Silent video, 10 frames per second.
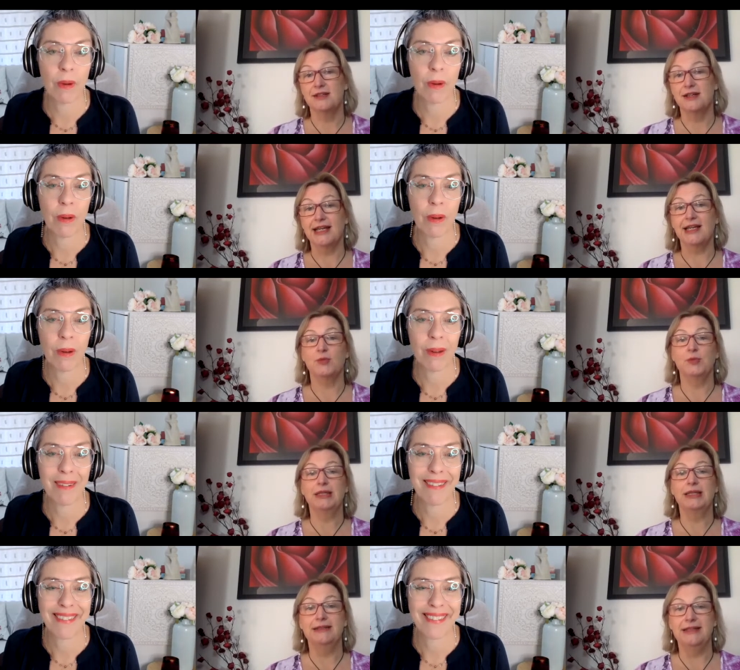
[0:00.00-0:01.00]
Speaker 1: a
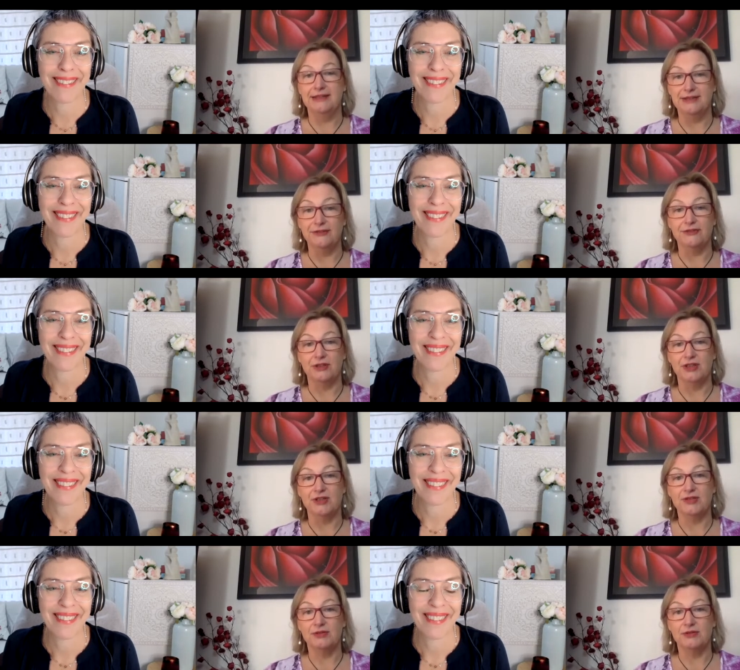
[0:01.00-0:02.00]
completely different
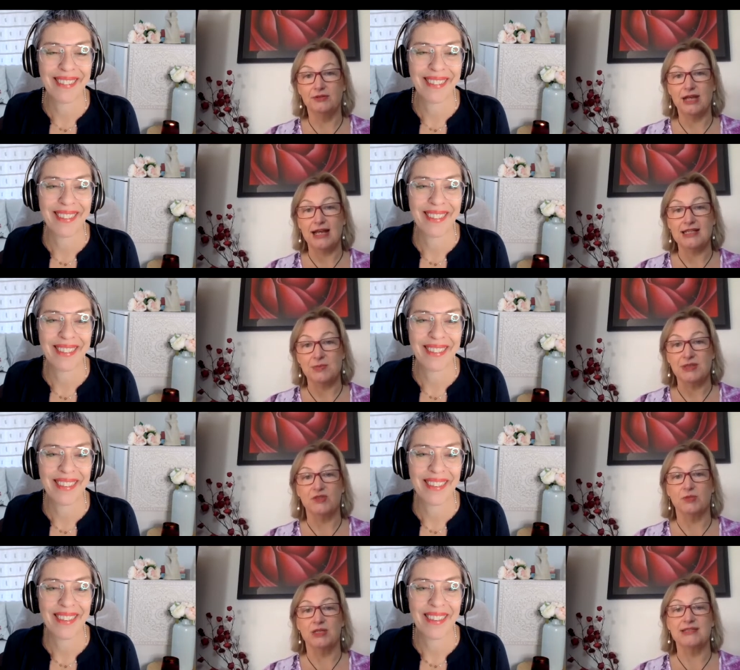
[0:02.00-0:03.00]
aspect of
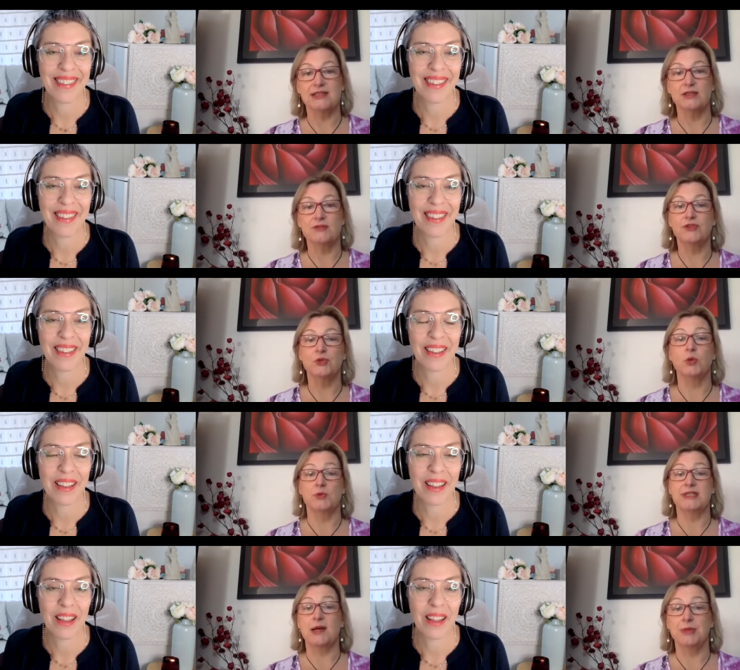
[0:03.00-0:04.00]
myself to what was
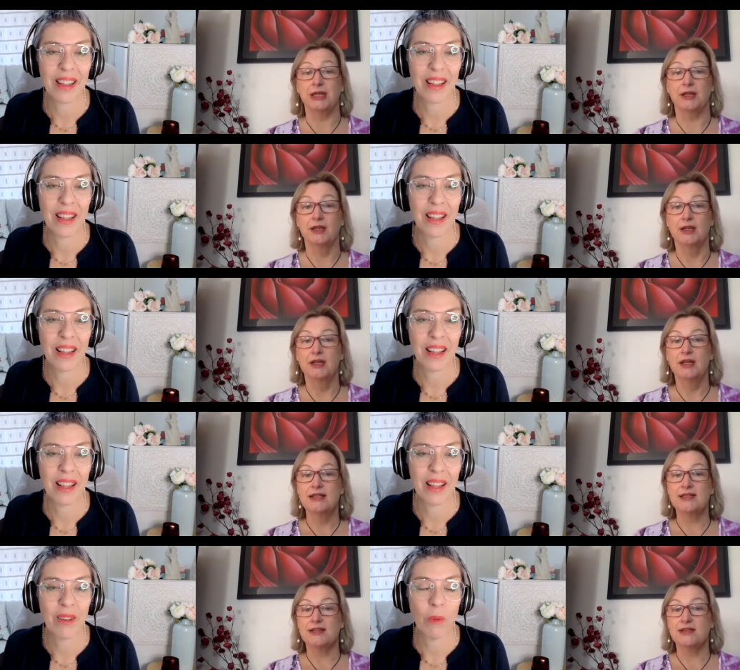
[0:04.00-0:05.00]
happening. So